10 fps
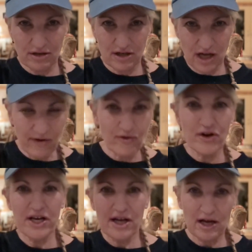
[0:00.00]

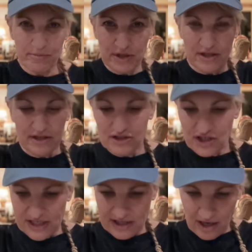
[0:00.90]
covering up,
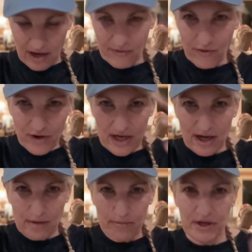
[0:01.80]
just covering
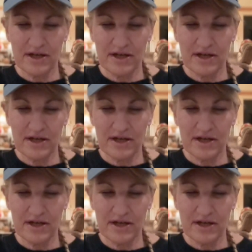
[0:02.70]
up